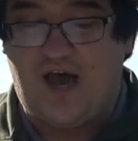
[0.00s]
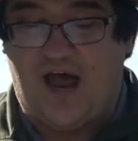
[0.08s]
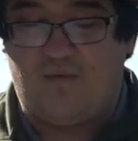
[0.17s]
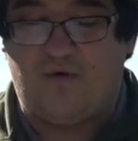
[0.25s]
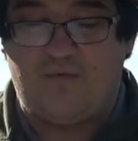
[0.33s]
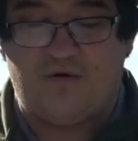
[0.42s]

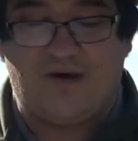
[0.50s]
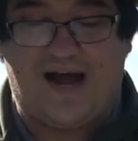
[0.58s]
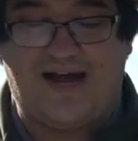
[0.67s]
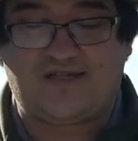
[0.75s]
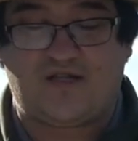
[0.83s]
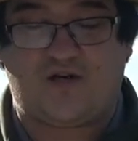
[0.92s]
And when we were
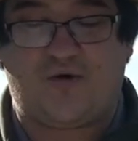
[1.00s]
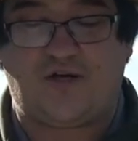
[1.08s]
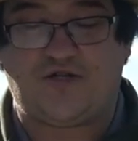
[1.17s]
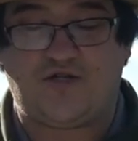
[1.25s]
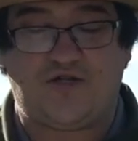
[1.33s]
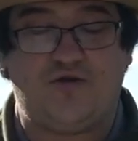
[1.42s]
asked the
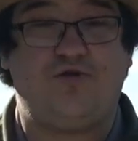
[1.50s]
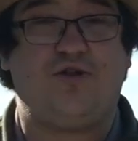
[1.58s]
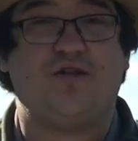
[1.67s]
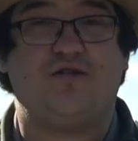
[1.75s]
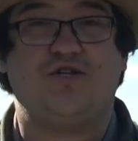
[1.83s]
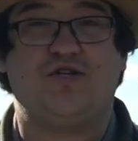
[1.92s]
question, Do you
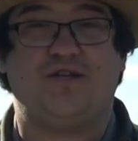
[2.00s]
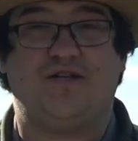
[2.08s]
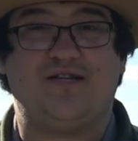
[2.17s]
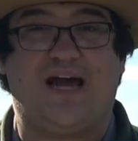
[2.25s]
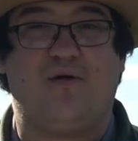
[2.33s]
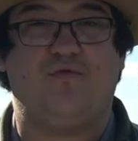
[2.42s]
think the, the
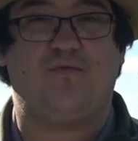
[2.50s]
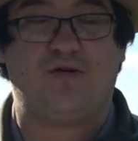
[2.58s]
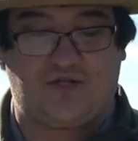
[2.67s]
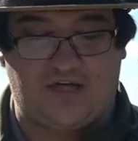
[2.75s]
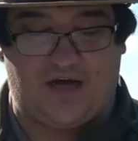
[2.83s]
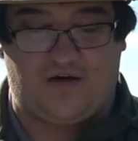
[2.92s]
town will be
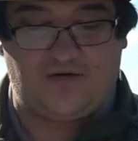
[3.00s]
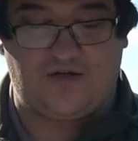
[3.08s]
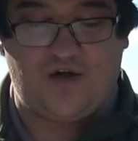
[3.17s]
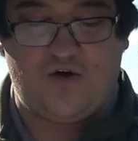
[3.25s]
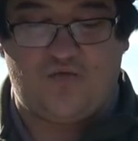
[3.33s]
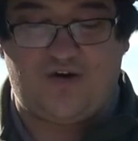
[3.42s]
shelled?
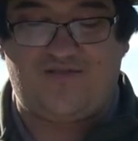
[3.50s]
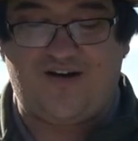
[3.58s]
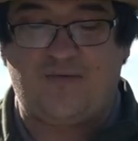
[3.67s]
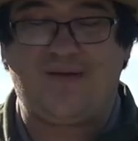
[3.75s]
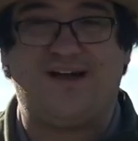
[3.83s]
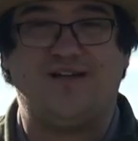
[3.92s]
we
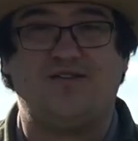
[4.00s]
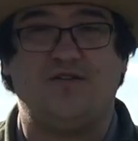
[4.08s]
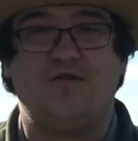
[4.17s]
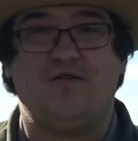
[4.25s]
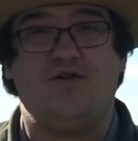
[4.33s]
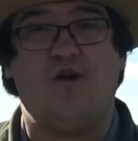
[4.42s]
invariably
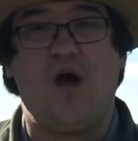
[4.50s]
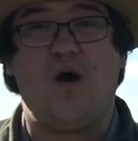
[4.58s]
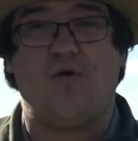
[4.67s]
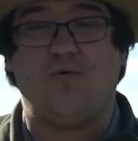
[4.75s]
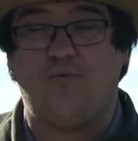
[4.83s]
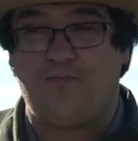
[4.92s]
answered, No.